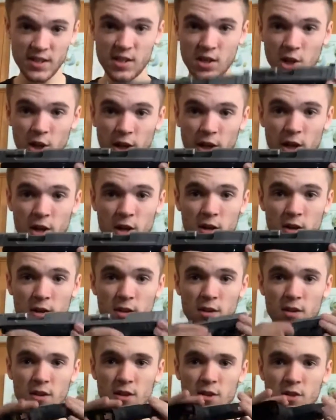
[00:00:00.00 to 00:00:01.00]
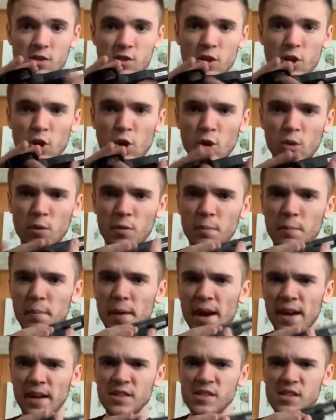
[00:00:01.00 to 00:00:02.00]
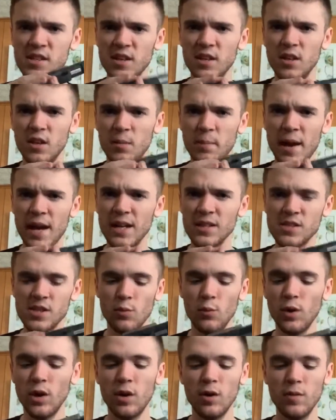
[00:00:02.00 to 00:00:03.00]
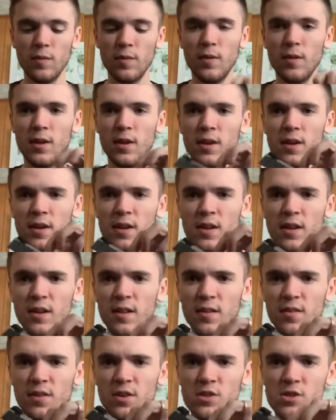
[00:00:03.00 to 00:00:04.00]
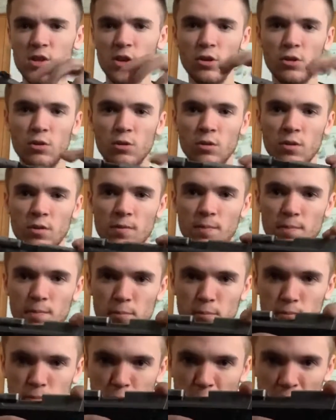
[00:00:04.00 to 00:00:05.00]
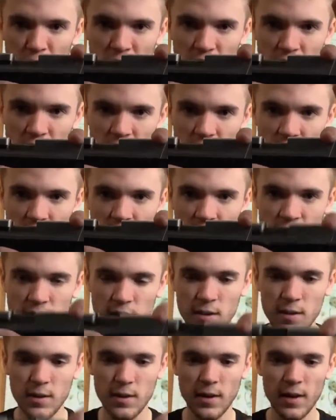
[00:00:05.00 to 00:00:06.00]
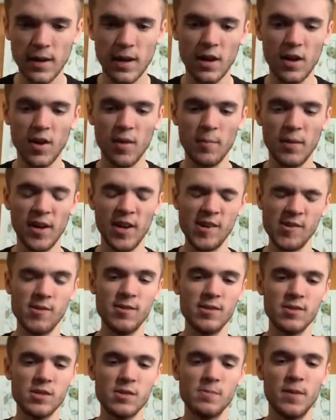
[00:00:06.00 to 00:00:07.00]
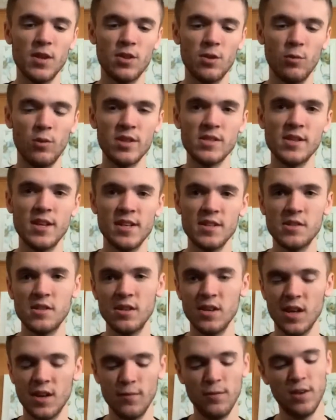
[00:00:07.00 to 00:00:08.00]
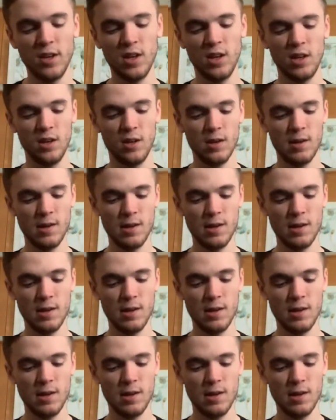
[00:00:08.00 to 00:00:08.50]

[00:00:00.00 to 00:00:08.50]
clear. There's no magazine in the magazine well. There's no bullet in there. I carry my Smith & Wesson SD9VE.